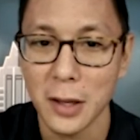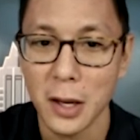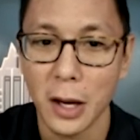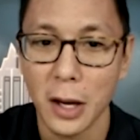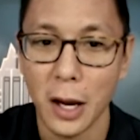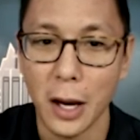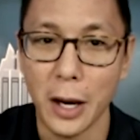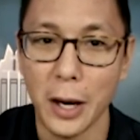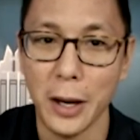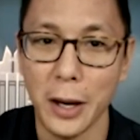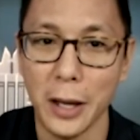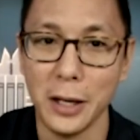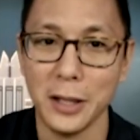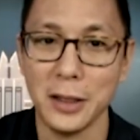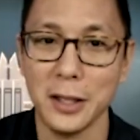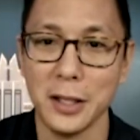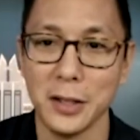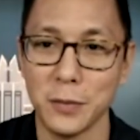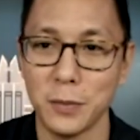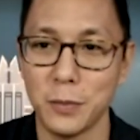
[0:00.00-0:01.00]
And
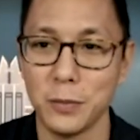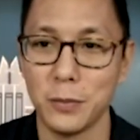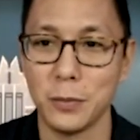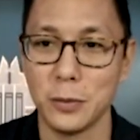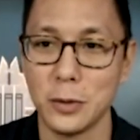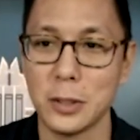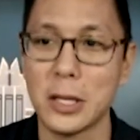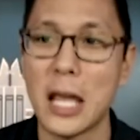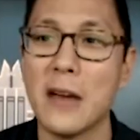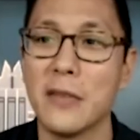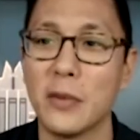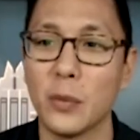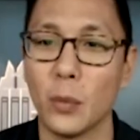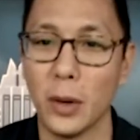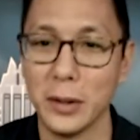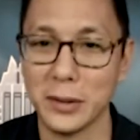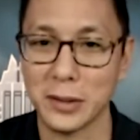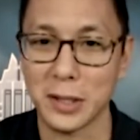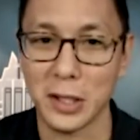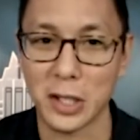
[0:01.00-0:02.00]
I think Kevin
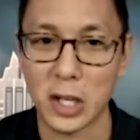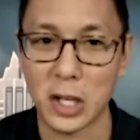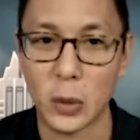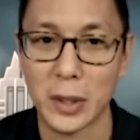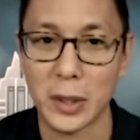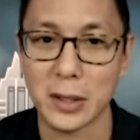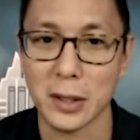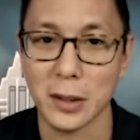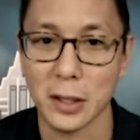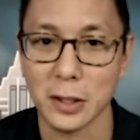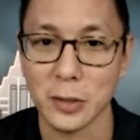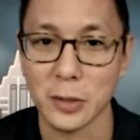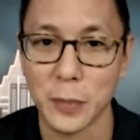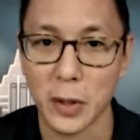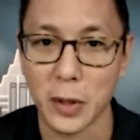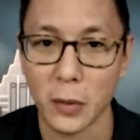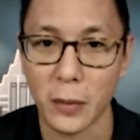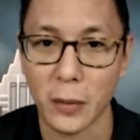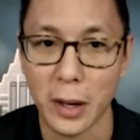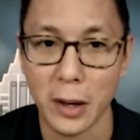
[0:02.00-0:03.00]
was going to go into this,
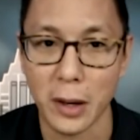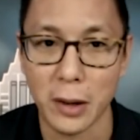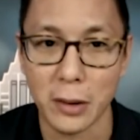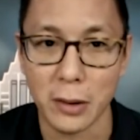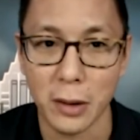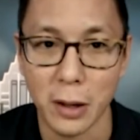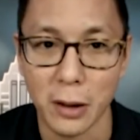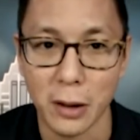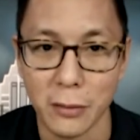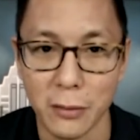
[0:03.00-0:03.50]
but around,